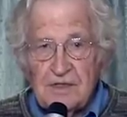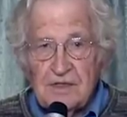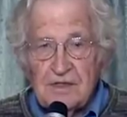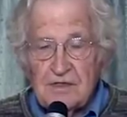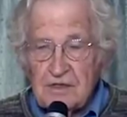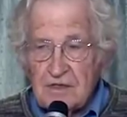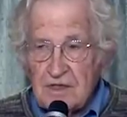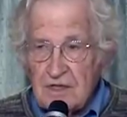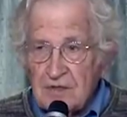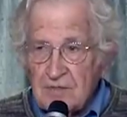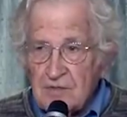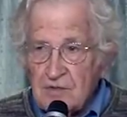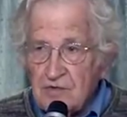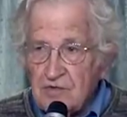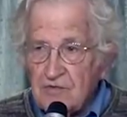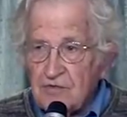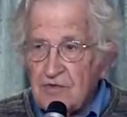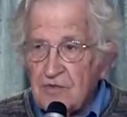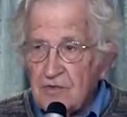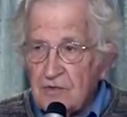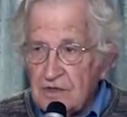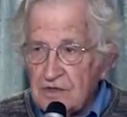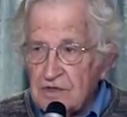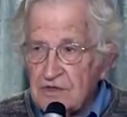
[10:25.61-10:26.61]
So they
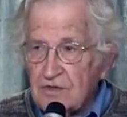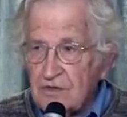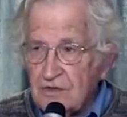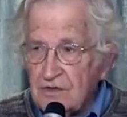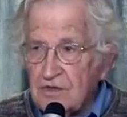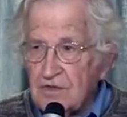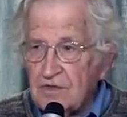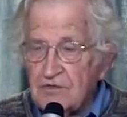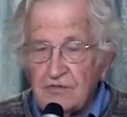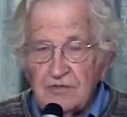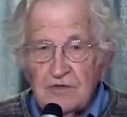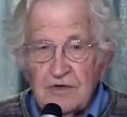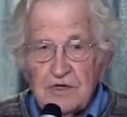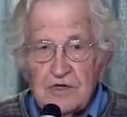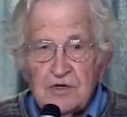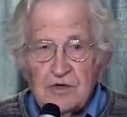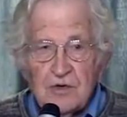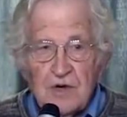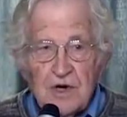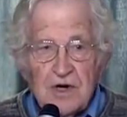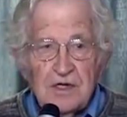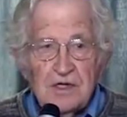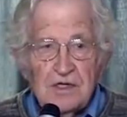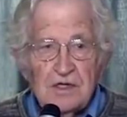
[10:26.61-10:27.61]
moved to what's called the free
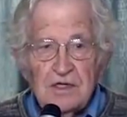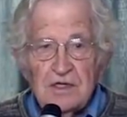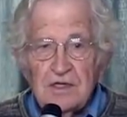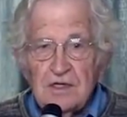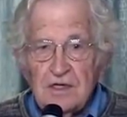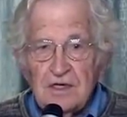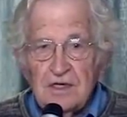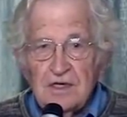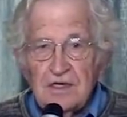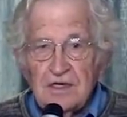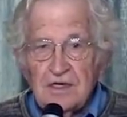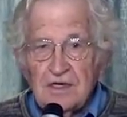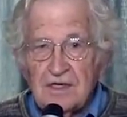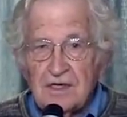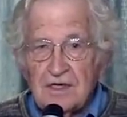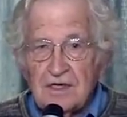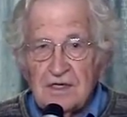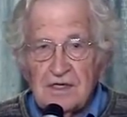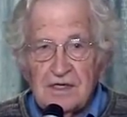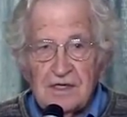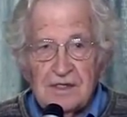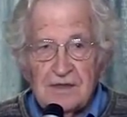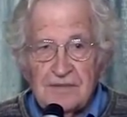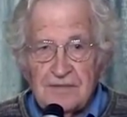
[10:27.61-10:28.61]
trade
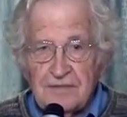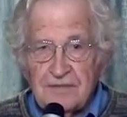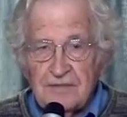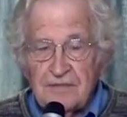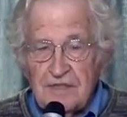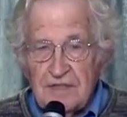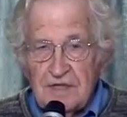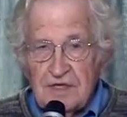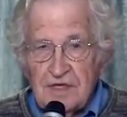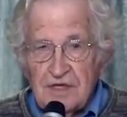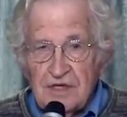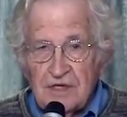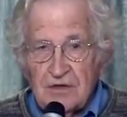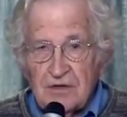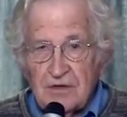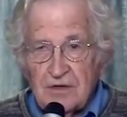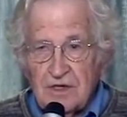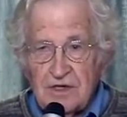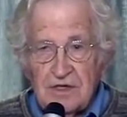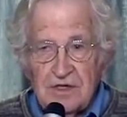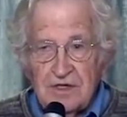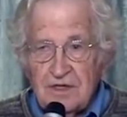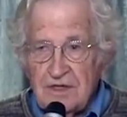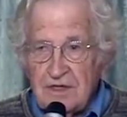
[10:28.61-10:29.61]

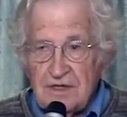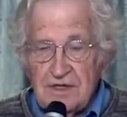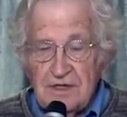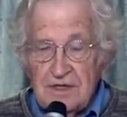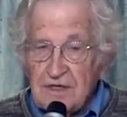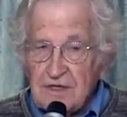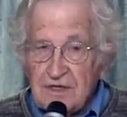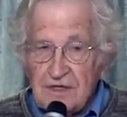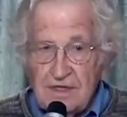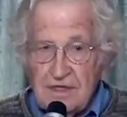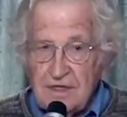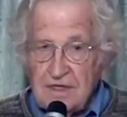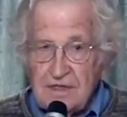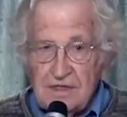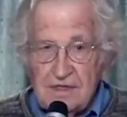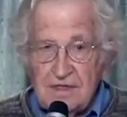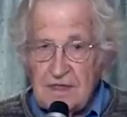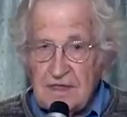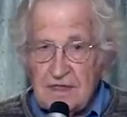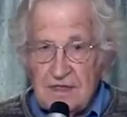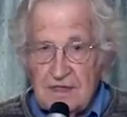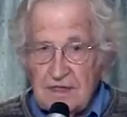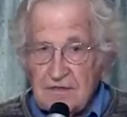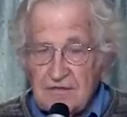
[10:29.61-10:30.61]
era. It
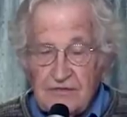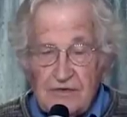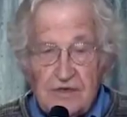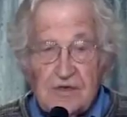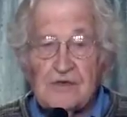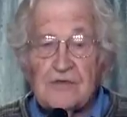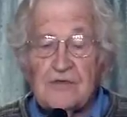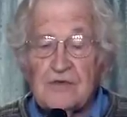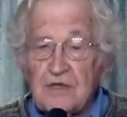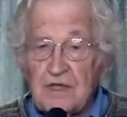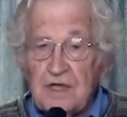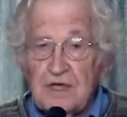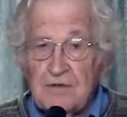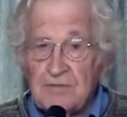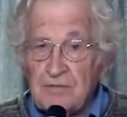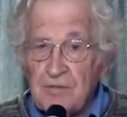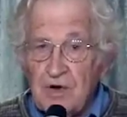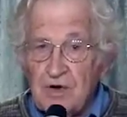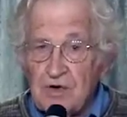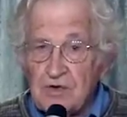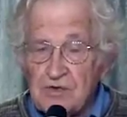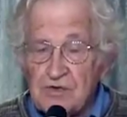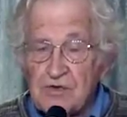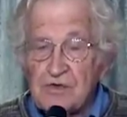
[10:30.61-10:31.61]
didn't, first of all, they
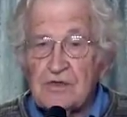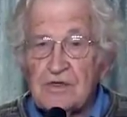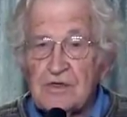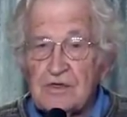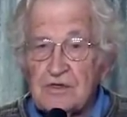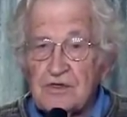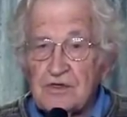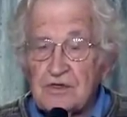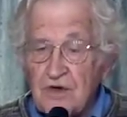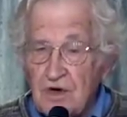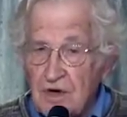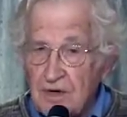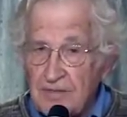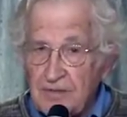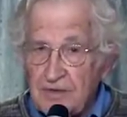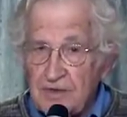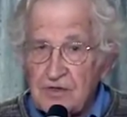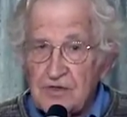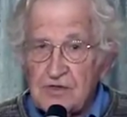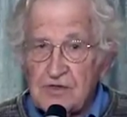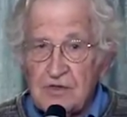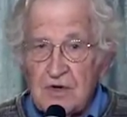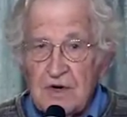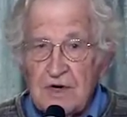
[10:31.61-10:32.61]
imposed sharp
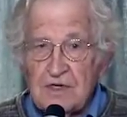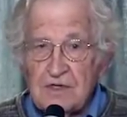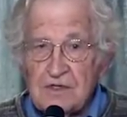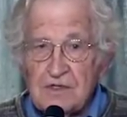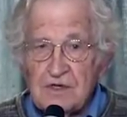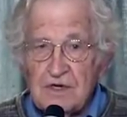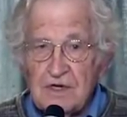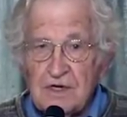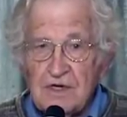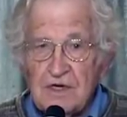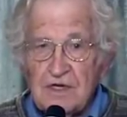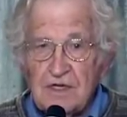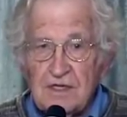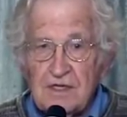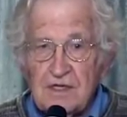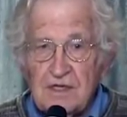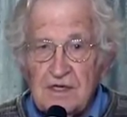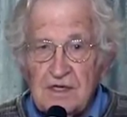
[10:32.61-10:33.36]
constraints on it.